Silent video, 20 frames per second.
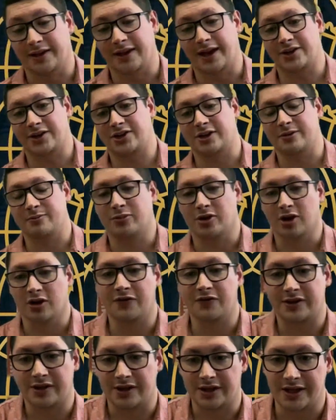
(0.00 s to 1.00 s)
actually
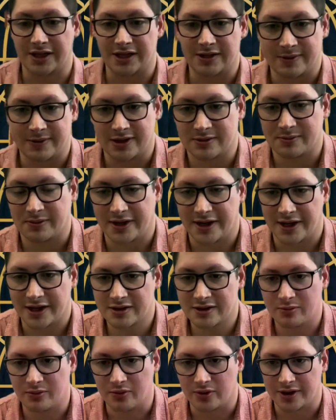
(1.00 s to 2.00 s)
perfectly leads me into my
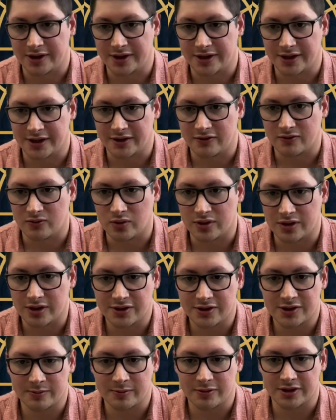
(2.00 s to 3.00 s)
next point of what are
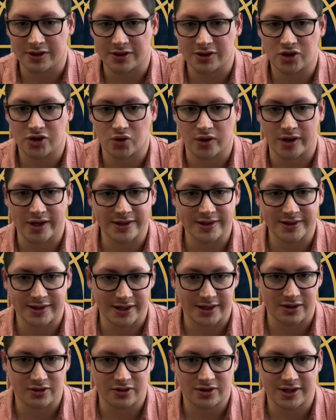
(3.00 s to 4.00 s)
some of the trends that
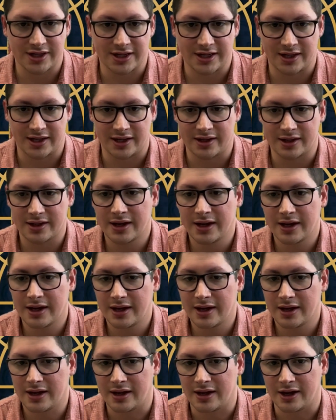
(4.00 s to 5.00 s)
you're seeing
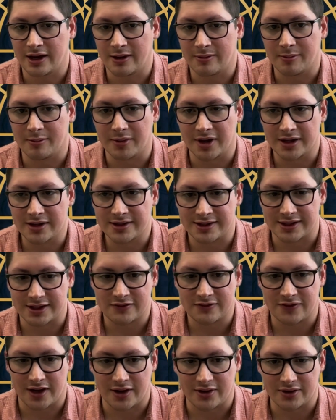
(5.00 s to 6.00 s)
amongst these
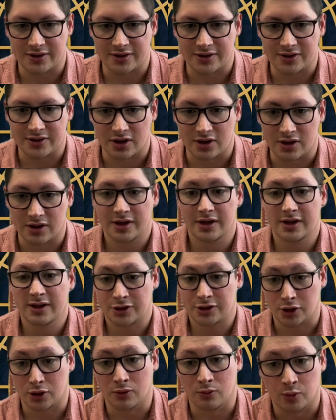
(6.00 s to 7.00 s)
founders.
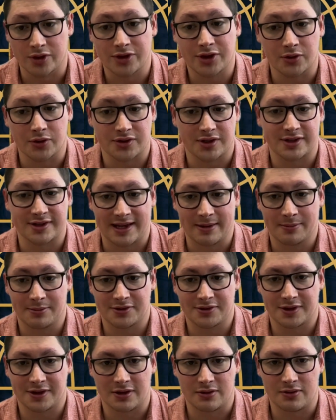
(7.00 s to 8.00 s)
So with those
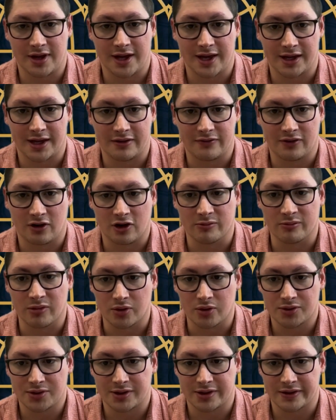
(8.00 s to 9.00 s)
examples that you gave, are
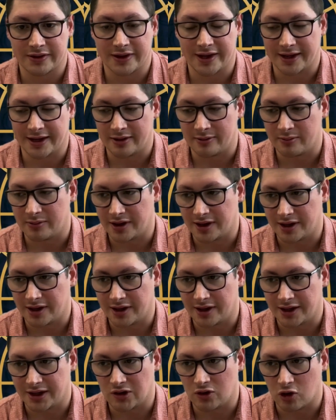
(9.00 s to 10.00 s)
most of them
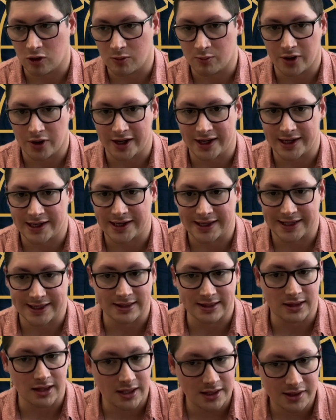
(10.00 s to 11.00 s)
incorporated
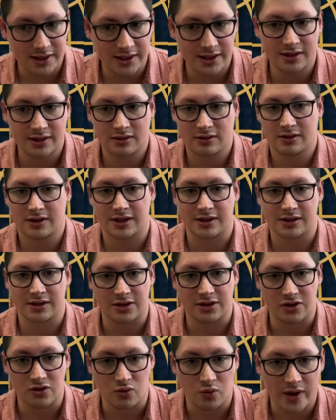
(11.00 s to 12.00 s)
in London, in the
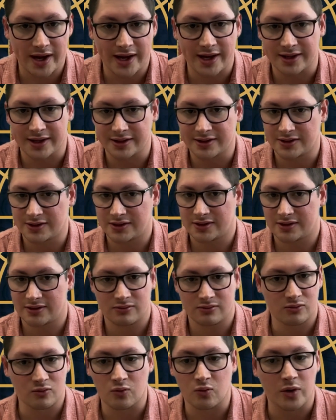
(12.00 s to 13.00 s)
US,
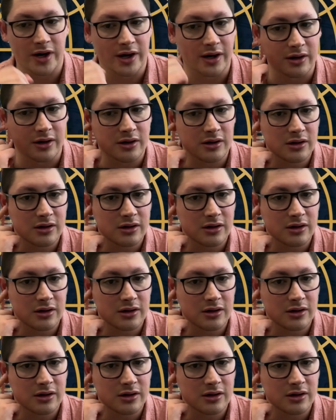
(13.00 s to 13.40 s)
where?